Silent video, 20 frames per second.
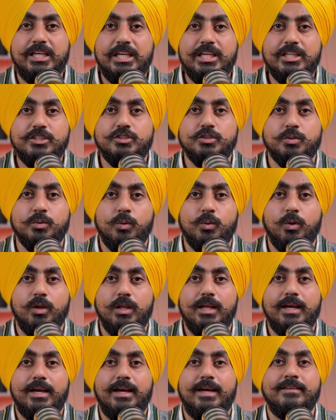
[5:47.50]
Each
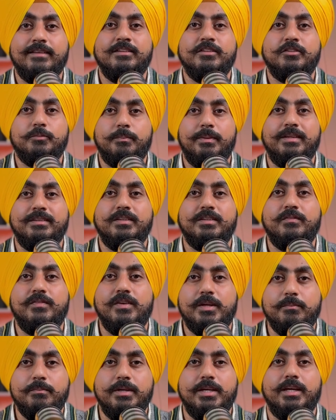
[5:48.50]
role has a
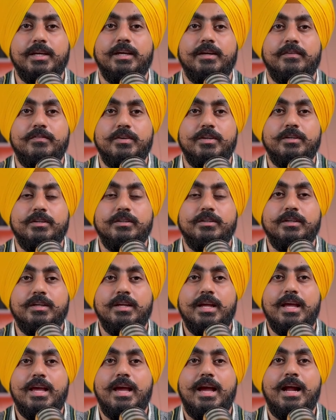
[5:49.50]
specific behavior,
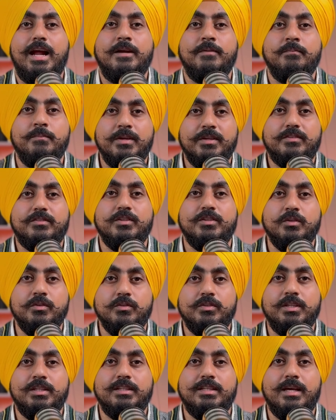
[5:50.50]
and
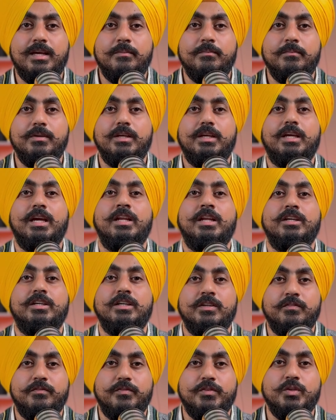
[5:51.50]
misusing them can
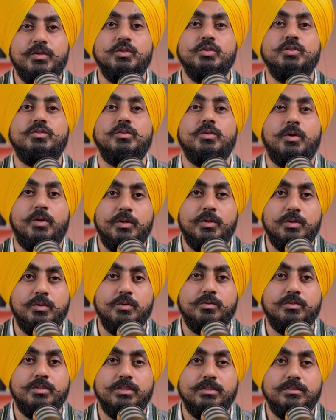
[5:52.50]
confuse your
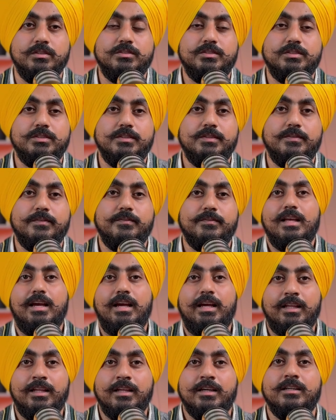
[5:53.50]
users.
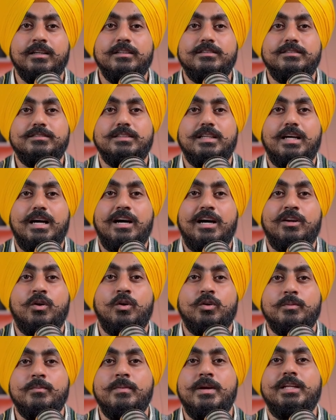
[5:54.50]
Alerts are
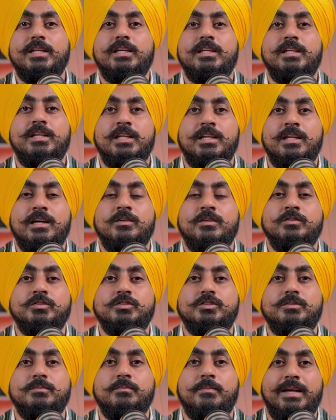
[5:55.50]
automatically
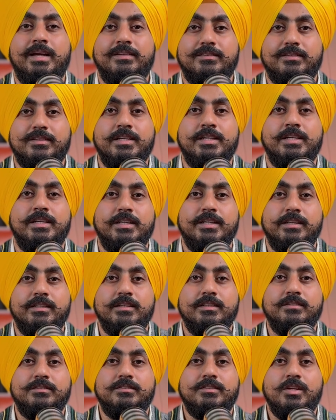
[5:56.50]
announced by screen
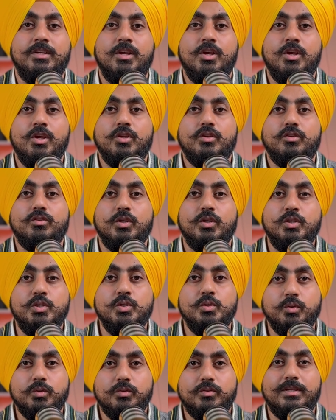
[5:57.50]
readers, so
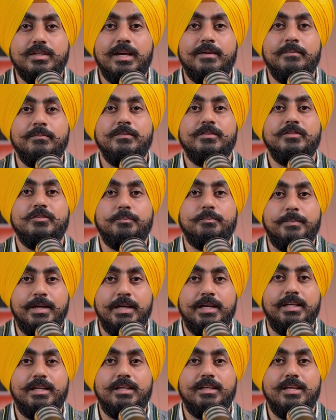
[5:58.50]
use them
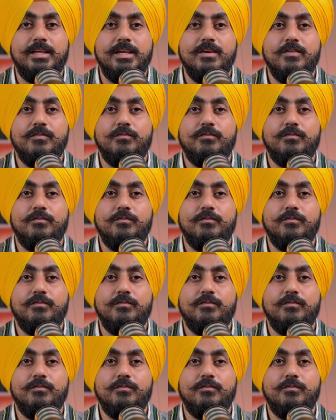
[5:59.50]
sparingly